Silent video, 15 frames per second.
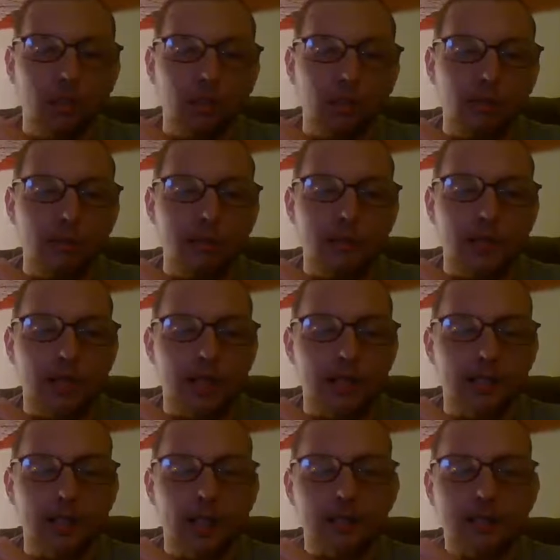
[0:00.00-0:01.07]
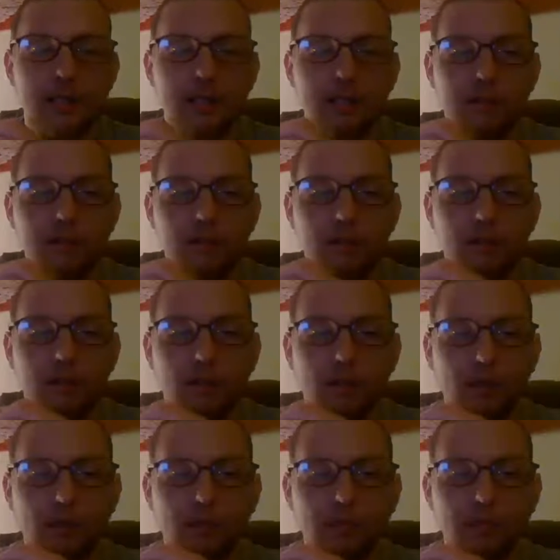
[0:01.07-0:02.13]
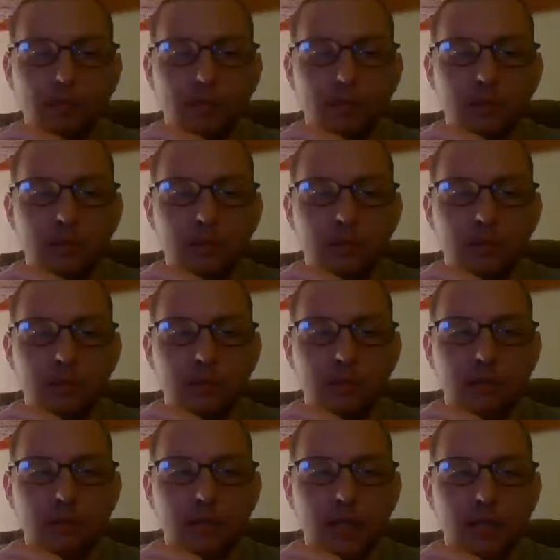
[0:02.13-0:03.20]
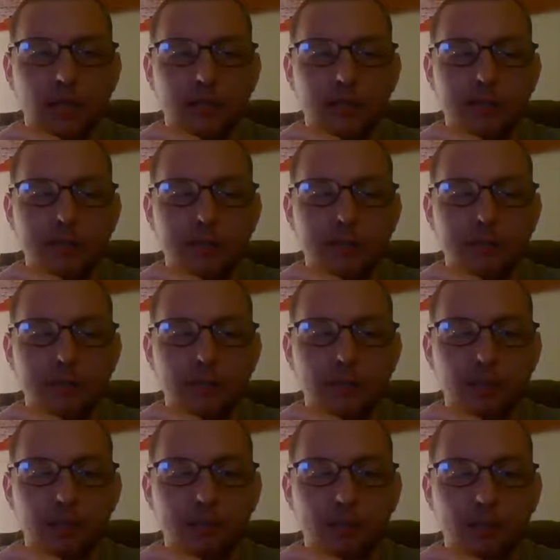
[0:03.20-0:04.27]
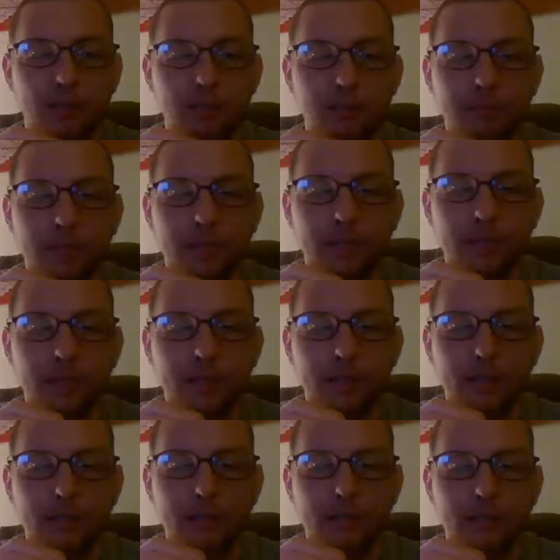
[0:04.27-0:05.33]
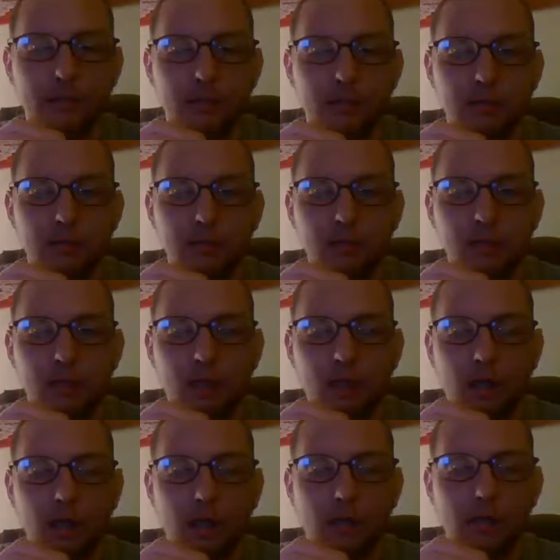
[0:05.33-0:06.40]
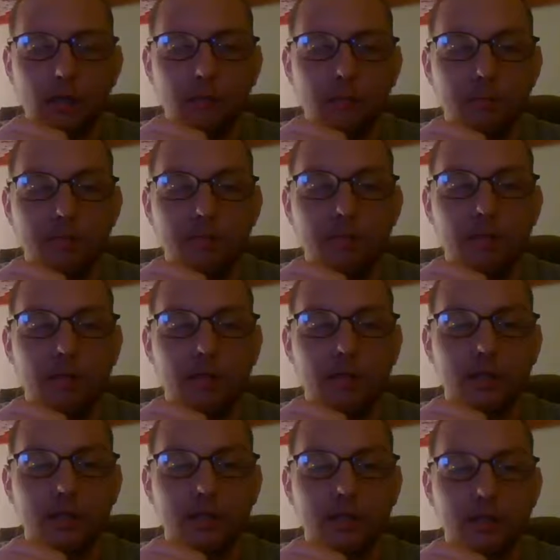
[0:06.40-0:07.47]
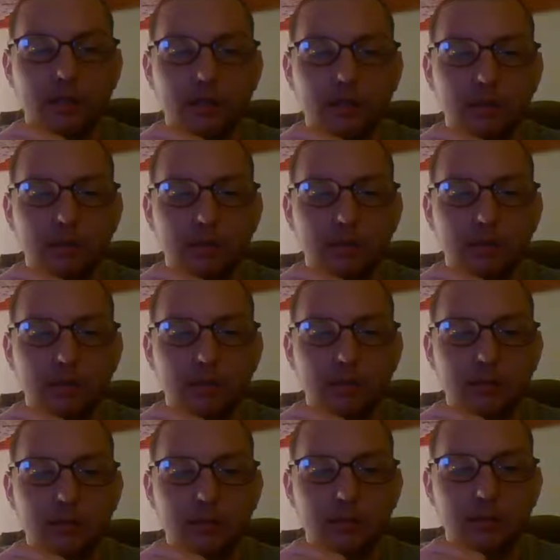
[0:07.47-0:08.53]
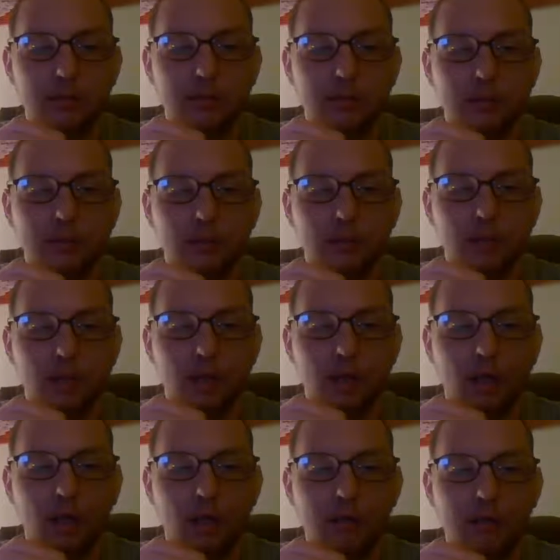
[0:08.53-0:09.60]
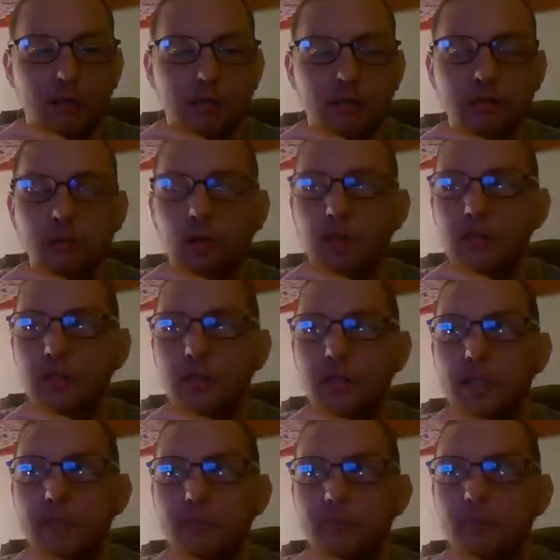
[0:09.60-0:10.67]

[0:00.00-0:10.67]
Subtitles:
like I said, I think the entire team stepped up, and it'll be very interesting to see uh, to watch Game